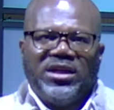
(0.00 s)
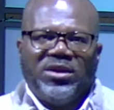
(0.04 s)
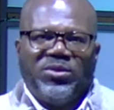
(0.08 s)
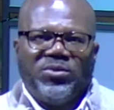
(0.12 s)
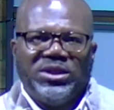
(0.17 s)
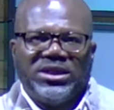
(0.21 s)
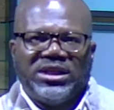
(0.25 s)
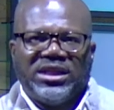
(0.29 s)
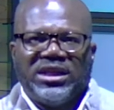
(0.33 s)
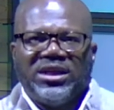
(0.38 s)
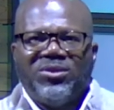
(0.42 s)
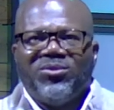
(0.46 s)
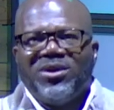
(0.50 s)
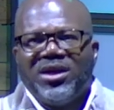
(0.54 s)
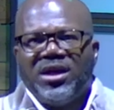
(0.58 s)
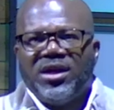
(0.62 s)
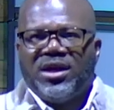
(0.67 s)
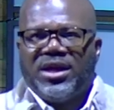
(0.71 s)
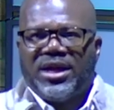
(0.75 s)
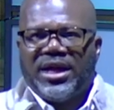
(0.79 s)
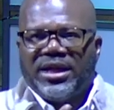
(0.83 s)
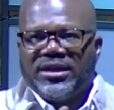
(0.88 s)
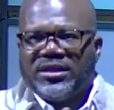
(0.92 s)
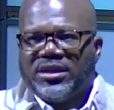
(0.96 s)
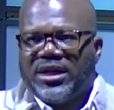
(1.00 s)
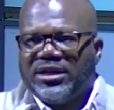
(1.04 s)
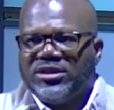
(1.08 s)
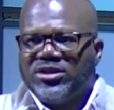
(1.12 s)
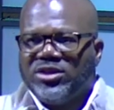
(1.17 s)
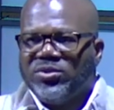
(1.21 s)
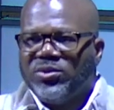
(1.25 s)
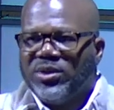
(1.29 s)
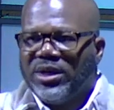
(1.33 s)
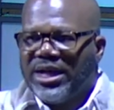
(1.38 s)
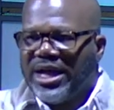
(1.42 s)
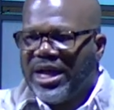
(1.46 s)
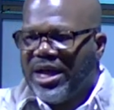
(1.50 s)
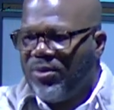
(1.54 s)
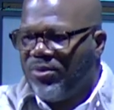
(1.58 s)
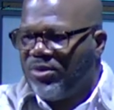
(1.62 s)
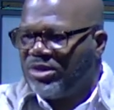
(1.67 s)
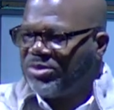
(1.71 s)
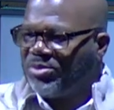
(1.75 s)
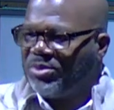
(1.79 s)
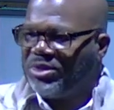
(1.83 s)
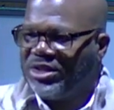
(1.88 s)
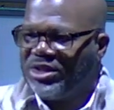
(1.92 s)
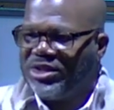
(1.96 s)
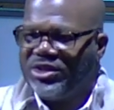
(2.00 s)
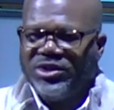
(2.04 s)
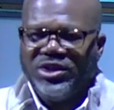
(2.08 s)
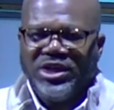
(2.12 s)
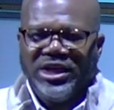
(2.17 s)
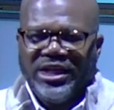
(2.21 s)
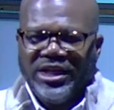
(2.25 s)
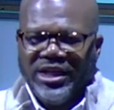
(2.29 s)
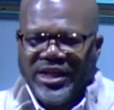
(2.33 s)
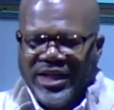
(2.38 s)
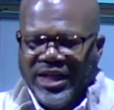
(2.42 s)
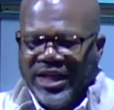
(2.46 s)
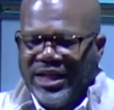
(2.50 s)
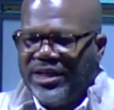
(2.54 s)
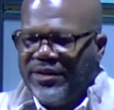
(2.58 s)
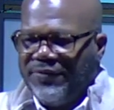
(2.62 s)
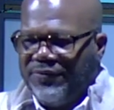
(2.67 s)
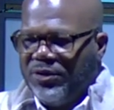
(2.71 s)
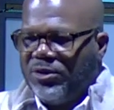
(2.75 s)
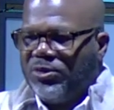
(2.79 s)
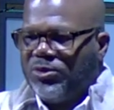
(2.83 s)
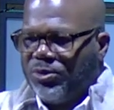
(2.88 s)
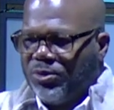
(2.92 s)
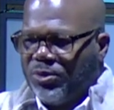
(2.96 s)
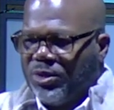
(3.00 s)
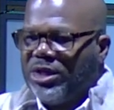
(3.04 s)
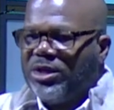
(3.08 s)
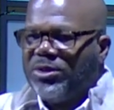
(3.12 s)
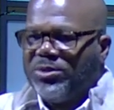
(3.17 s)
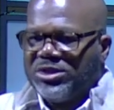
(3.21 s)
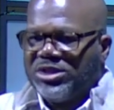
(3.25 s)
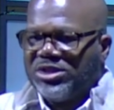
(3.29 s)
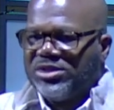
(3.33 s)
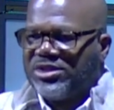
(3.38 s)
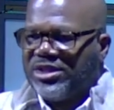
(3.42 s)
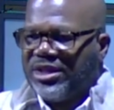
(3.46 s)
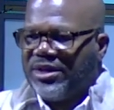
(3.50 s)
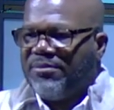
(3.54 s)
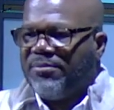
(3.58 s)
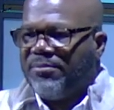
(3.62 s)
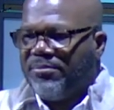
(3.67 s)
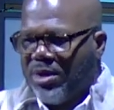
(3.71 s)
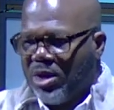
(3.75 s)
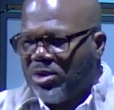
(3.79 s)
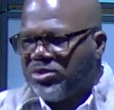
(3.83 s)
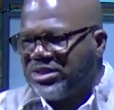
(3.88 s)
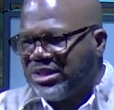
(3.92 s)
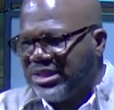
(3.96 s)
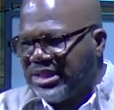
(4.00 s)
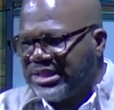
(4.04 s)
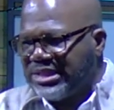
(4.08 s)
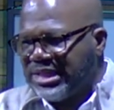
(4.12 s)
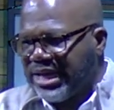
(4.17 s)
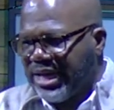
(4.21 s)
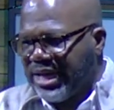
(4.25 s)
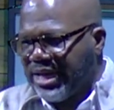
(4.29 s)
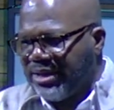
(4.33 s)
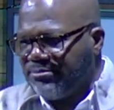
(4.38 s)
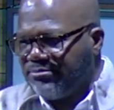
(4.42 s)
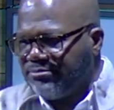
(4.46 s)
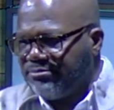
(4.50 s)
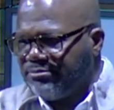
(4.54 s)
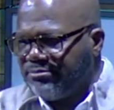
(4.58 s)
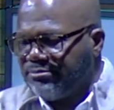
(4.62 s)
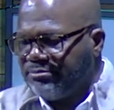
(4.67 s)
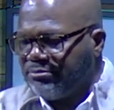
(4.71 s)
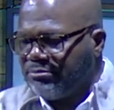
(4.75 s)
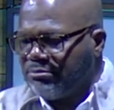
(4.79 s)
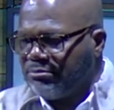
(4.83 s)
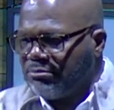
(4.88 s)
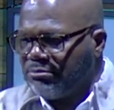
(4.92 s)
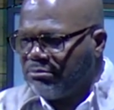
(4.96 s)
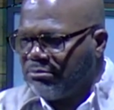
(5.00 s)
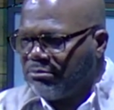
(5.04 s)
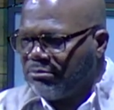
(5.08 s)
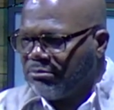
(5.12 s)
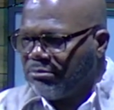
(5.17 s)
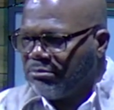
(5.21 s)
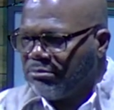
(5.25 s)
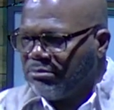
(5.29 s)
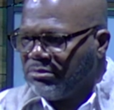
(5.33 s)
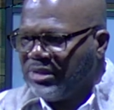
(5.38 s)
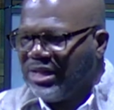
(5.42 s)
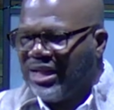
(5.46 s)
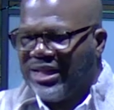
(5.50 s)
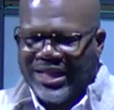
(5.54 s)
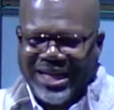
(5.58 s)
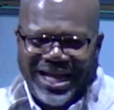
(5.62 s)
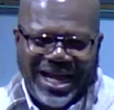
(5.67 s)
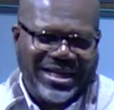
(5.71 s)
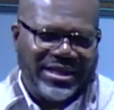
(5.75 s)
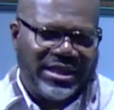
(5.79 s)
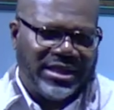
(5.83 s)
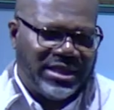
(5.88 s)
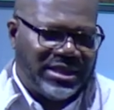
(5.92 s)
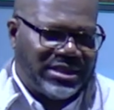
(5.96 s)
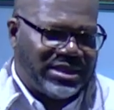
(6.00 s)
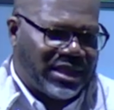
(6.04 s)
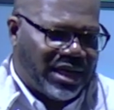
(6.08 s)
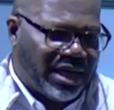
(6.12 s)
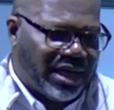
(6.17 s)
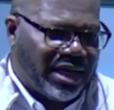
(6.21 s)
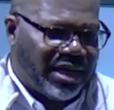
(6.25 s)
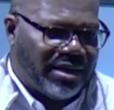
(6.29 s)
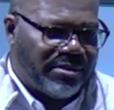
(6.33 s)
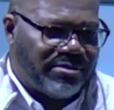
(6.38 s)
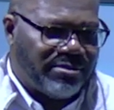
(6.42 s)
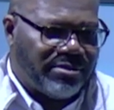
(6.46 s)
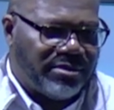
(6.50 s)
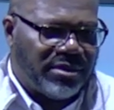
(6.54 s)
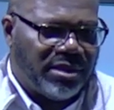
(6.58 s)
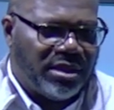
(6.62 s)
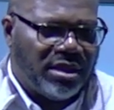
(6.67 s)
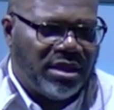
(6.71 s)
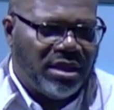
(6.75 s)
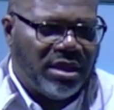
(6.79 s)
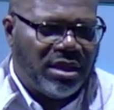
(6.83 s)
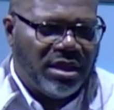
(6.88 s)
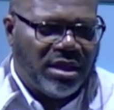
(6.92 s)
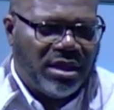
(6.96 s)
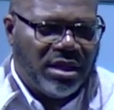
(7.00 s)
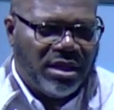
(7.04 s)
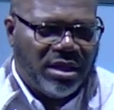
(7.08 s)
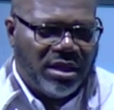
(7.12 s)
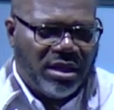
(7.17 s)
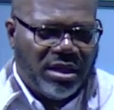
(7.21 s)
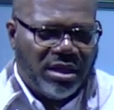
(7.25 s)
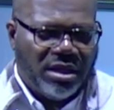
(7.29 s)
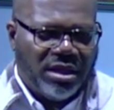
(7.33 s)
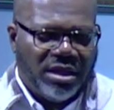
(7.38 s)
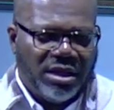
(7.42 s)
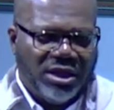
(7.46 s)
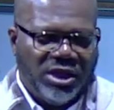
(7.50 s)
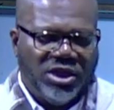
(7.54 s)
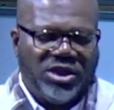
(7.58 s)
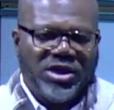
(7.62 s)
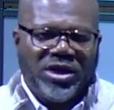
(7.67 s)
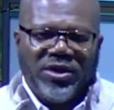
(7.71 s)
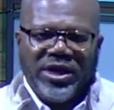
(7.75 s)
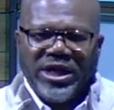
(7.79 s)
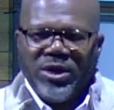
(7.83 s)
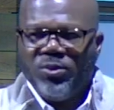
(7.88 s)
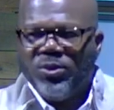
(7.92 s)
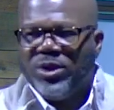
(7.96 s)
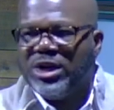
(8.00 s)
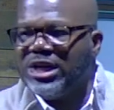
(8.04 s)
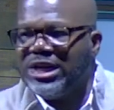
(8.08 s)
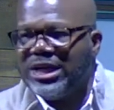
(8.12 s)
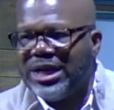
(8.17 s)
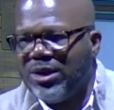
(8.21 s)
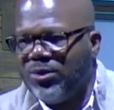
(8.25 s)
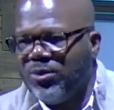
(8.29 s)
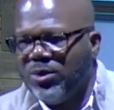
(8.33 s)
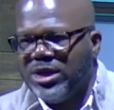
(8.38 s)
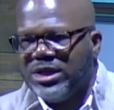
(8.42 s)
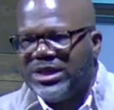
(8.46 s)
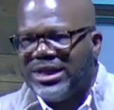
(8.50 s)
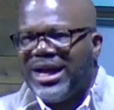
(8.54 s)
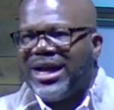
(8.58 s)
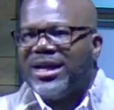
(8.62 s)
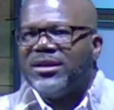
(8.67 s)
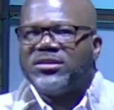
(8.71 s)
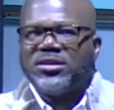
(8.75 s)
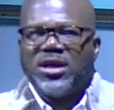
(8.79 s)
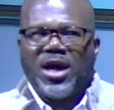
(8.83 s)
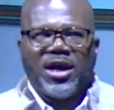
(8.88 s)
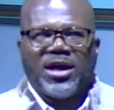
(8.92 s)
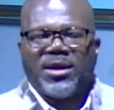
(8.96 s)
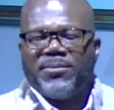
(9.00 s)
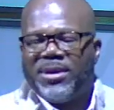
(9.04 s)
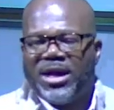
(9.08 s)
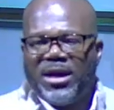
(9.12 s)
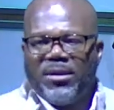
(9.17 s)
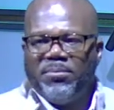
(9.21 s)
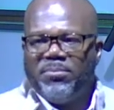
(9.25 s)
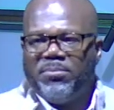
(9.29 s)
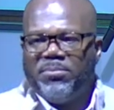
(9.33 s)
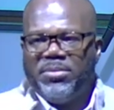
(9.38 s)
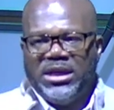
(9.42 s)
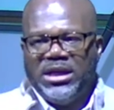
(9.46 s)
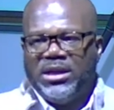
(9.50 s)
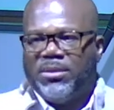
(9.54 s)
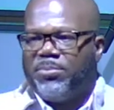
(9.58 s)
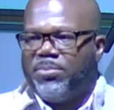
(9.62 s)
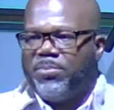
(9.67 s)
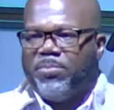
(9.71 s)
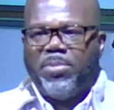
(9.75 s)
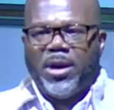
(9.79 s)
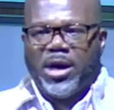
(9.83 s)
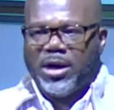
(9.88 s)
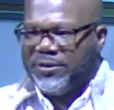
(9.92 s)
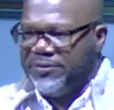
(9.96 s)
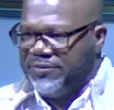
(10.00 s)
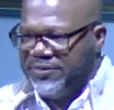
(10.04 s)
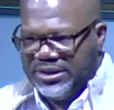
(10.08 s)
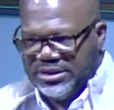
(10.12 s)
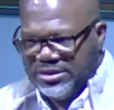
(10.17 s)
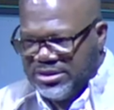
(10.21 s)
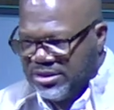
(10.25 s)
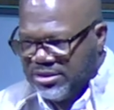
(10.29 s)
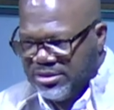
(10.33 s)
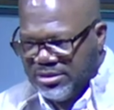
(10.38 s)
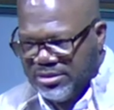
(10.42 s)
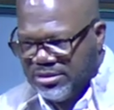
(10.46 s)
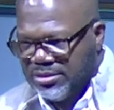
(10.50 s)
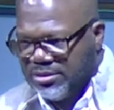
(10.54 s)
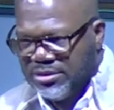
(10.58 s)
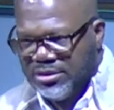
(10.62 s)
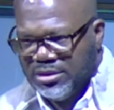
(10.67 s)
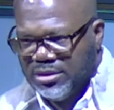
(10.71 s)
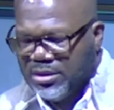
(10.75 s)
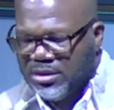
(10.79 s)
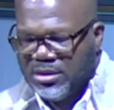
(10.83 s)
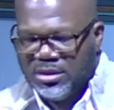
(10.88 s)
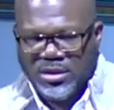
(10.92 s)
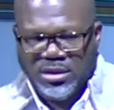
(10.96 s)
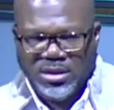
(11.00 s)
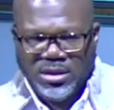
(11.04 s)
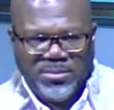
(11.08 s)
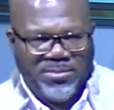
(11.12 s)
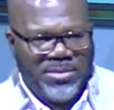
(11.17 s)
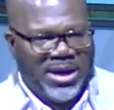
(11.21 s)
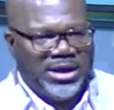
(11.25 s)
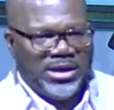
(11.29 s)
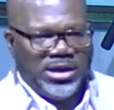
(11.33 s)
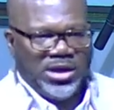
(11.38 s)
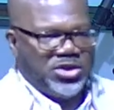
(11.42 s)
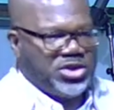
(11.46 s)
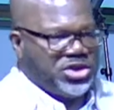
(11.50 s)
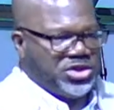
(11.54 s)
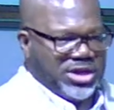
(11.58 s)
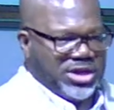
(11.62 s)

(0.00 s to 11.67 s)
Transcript: think, well, I, I do what God wants me to do. And if you're real with yourself most of the time, a lot of the time, you know, and we're, we're not talking about being perfect by no stretch